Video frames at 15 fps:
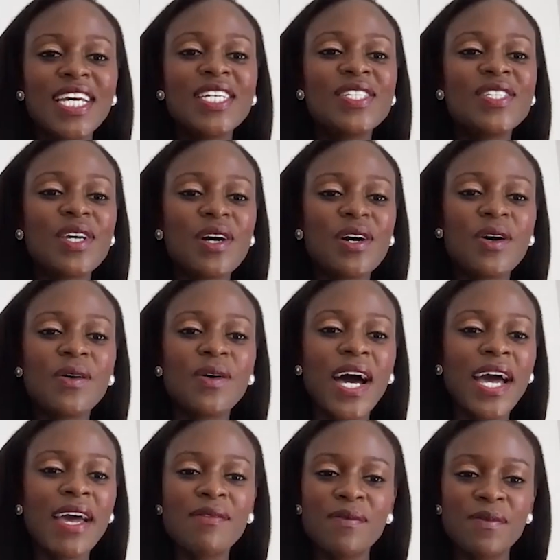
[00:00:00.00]
So
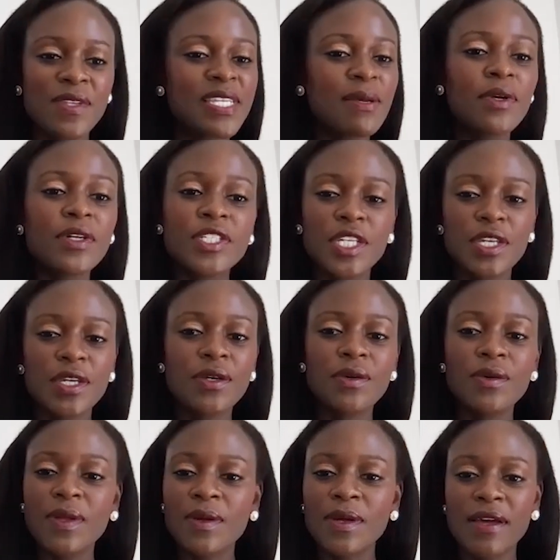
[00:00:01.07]
I, similar to
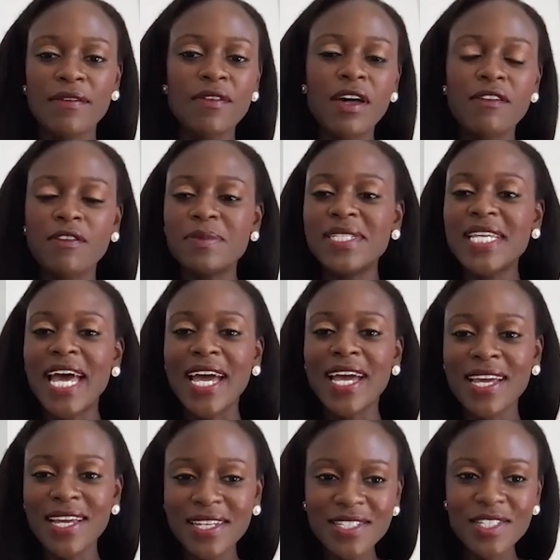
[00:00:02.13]
you, have gone from
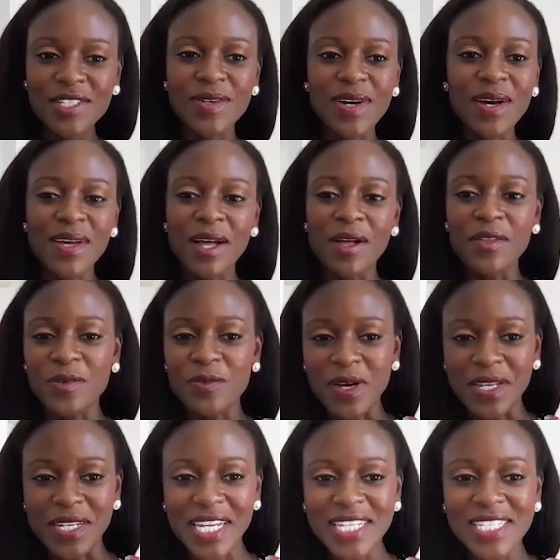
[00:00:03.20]
tech to health and
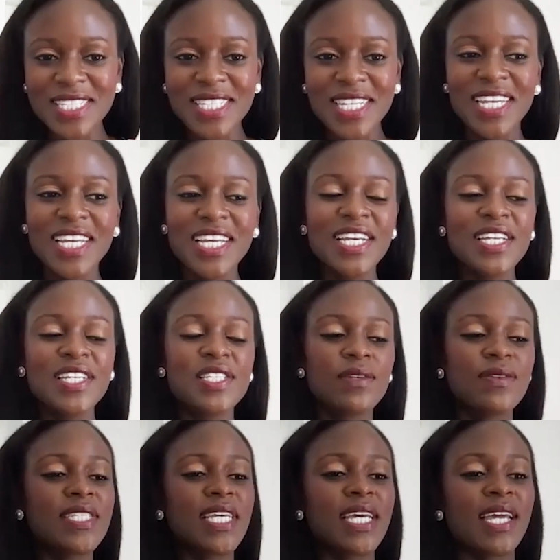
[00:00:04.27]
wellness. So
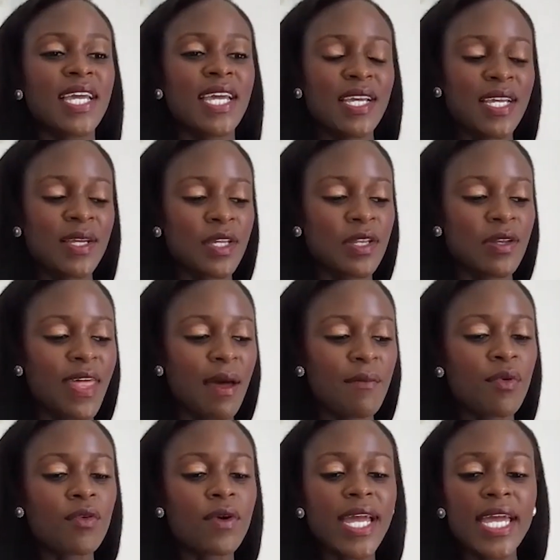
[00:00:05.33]
it's like,
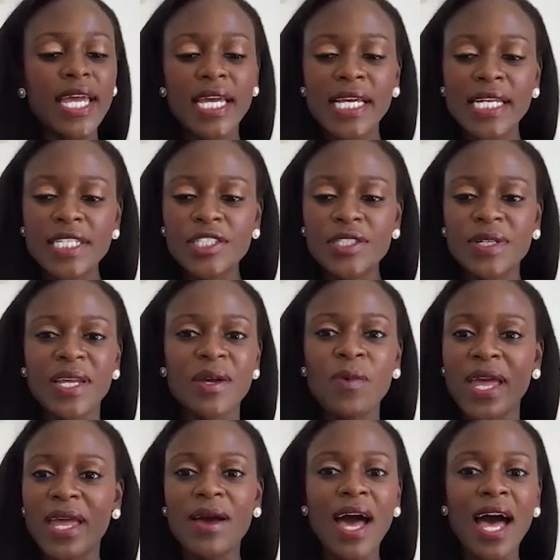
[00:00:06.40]
that bridge, you're like,
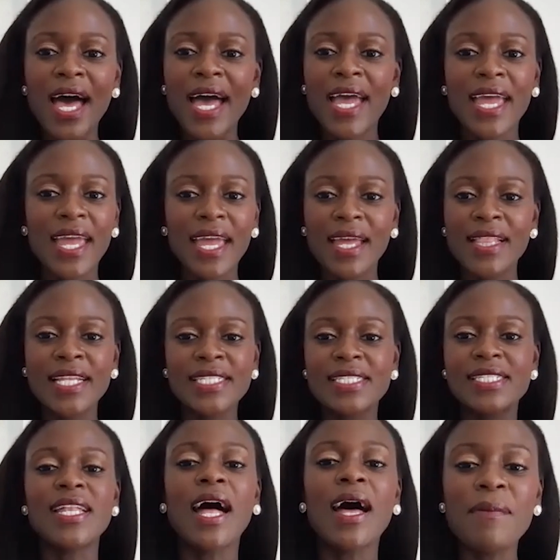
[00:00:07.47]
wait, this
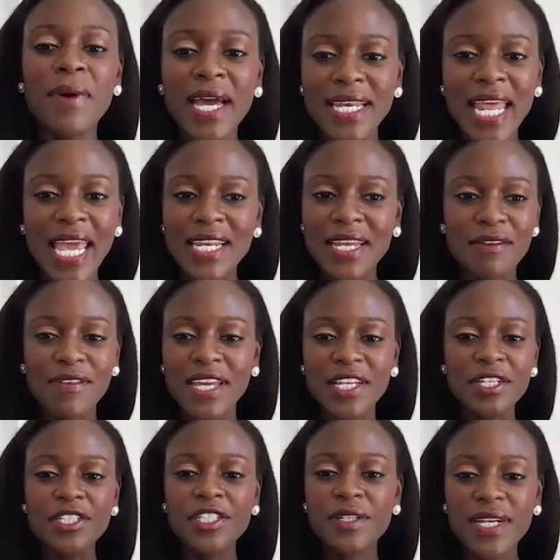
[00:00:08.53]
is not my native
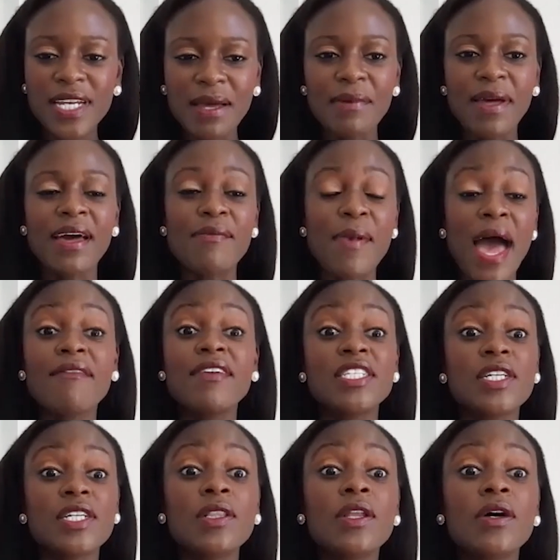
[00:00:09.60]
industry, and I'm having
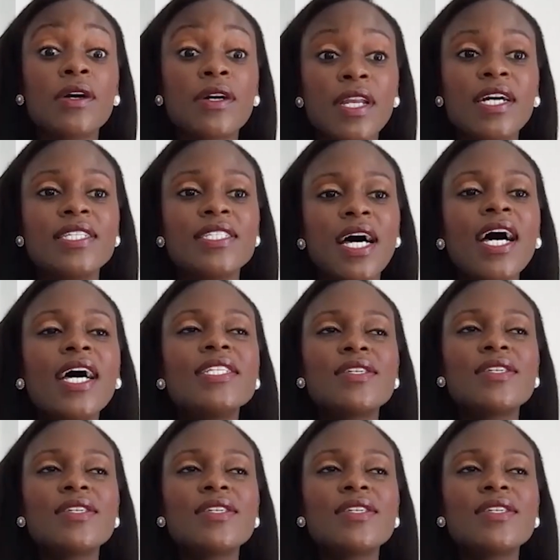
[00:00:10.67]
to learn a ton.